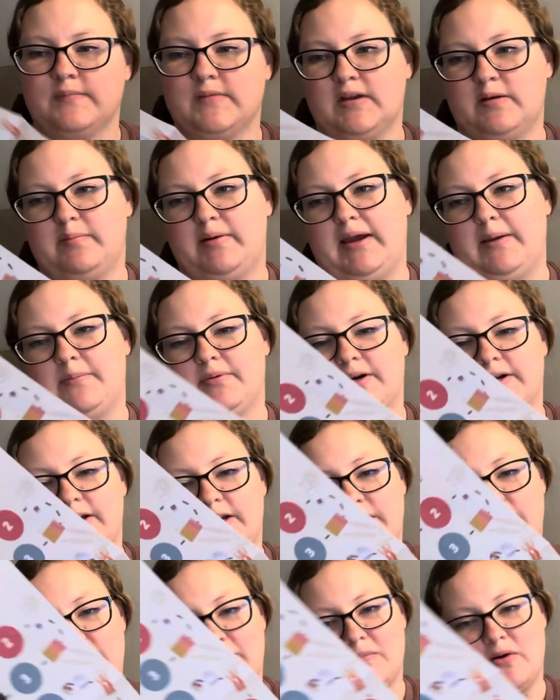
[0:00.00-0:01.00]
paper in
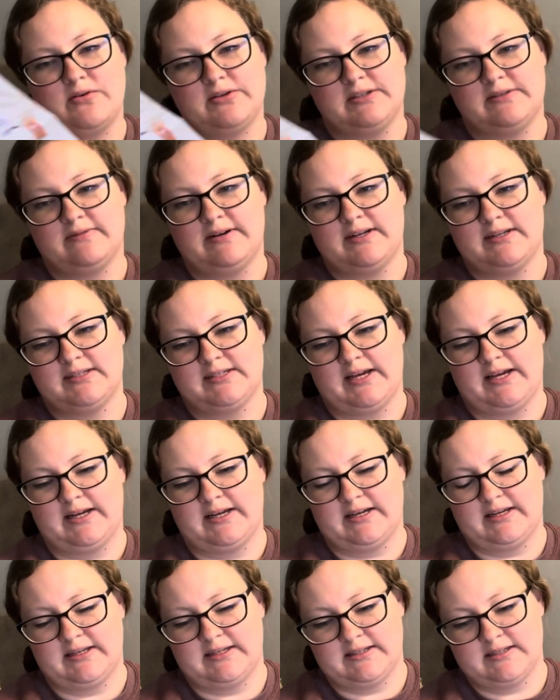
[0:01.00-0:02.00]
here. Most of it
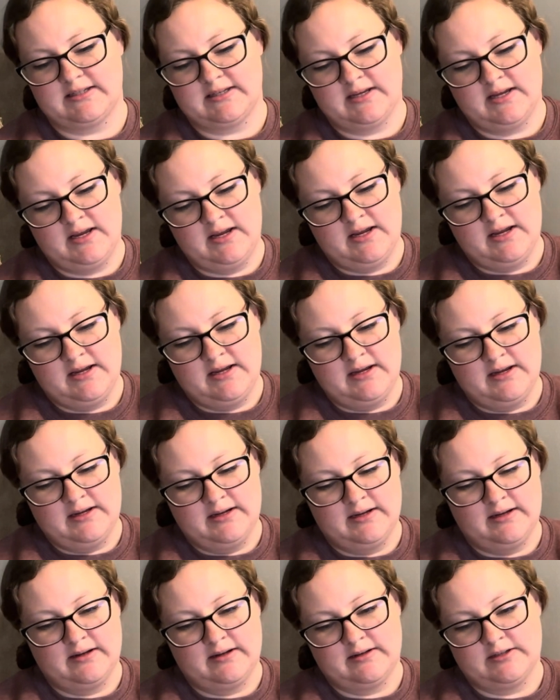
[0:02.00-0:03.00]
says
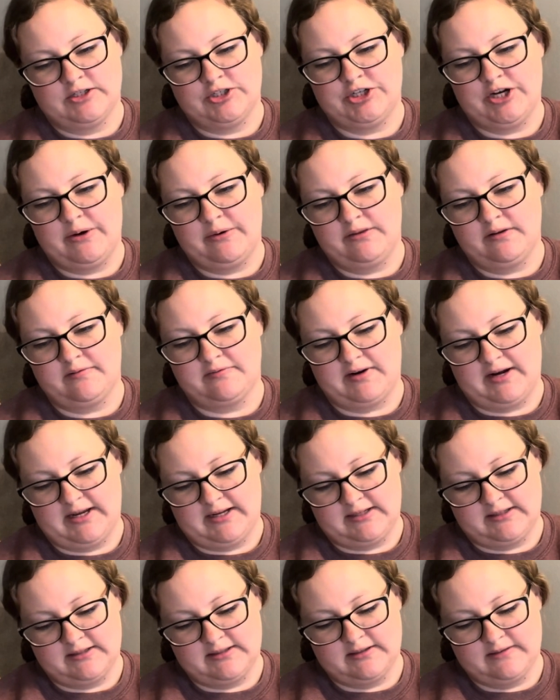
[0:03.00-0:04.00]
share with your
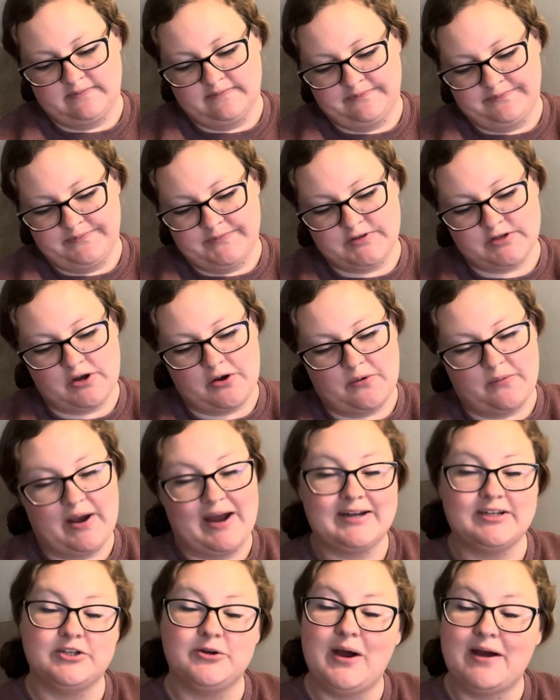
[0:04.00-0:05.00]
friends. So I
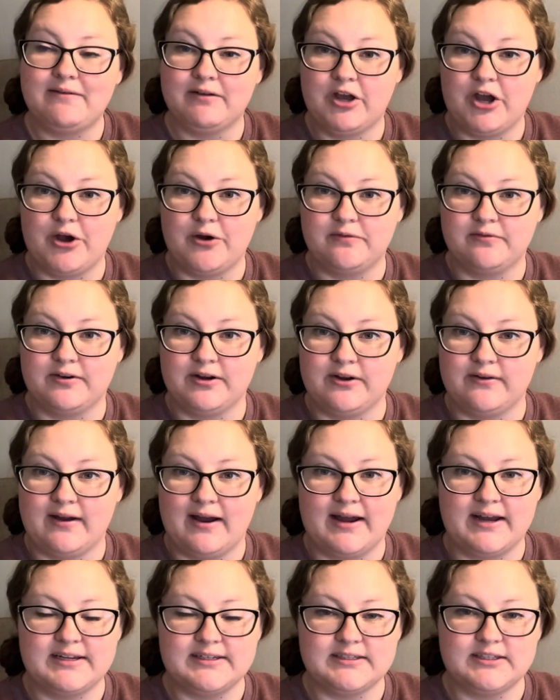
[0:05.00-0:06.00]
do have a code for you
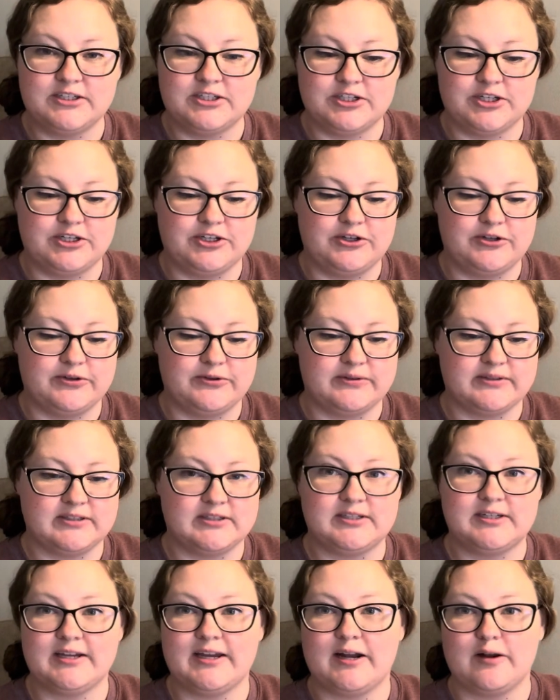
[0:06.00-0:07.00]
guys to use
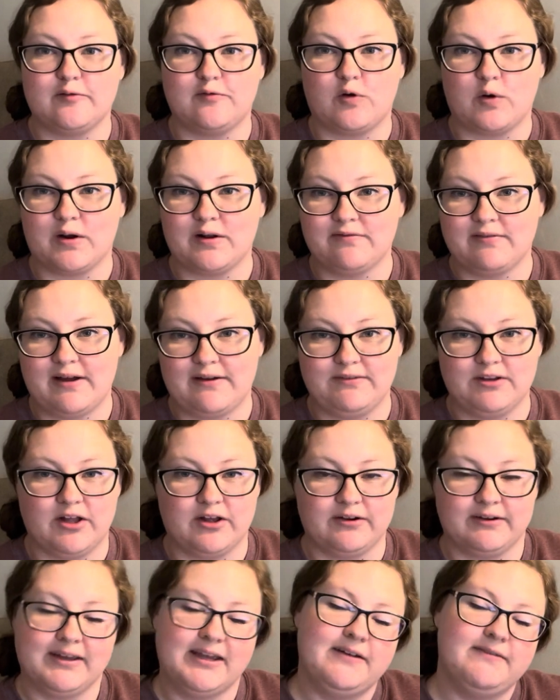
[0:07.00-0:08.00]
to get a
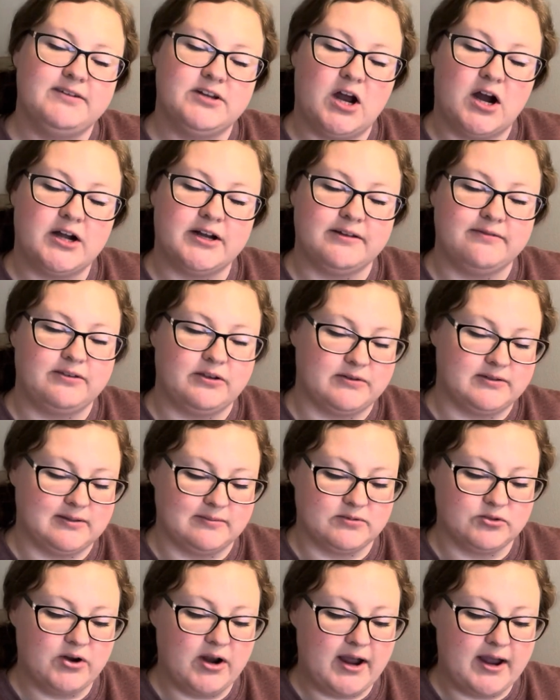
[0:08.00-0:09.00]
$45 gift card if you
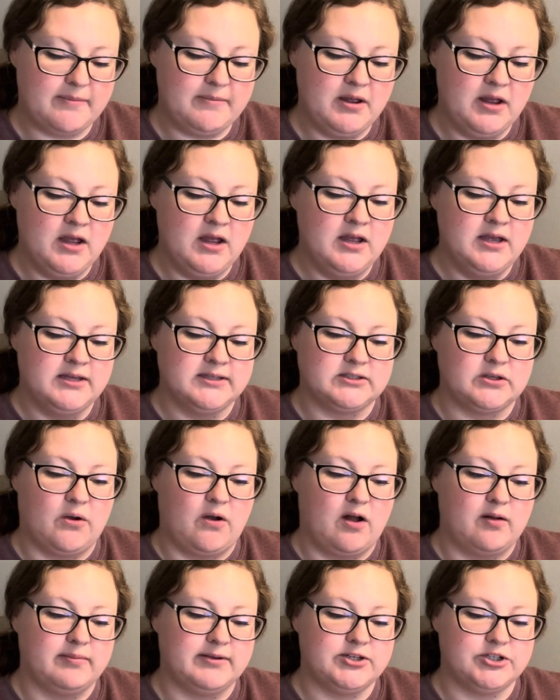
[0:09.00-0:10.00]
subscribe. So
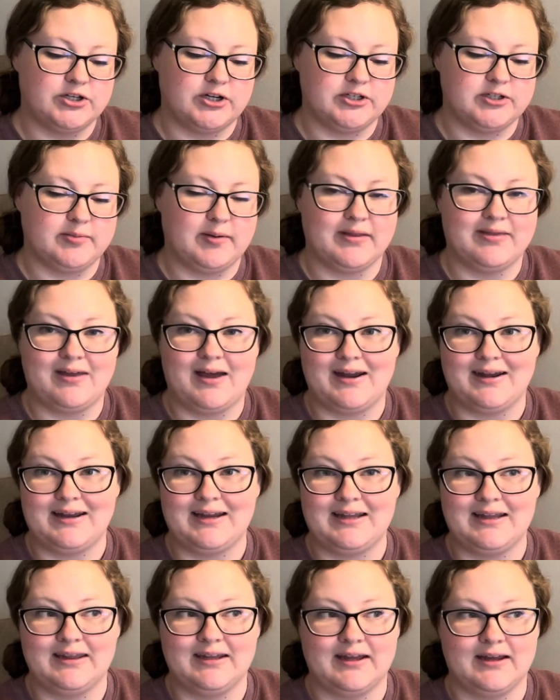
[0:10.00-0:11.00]
I'll be sure to put that
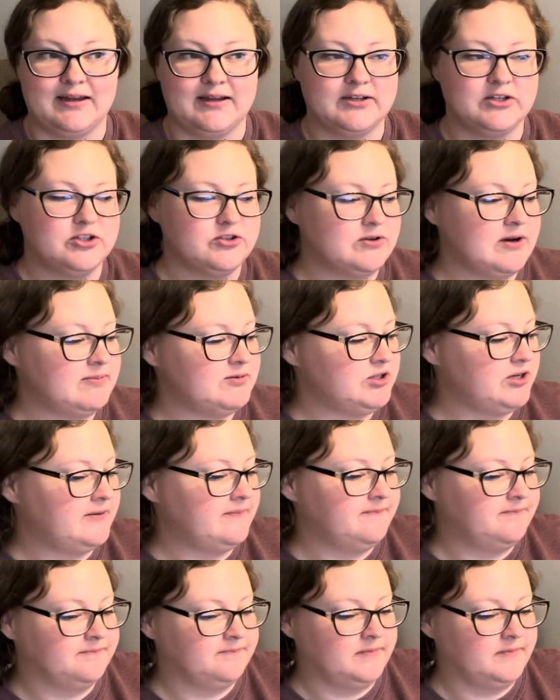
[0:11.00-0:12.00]
in the description.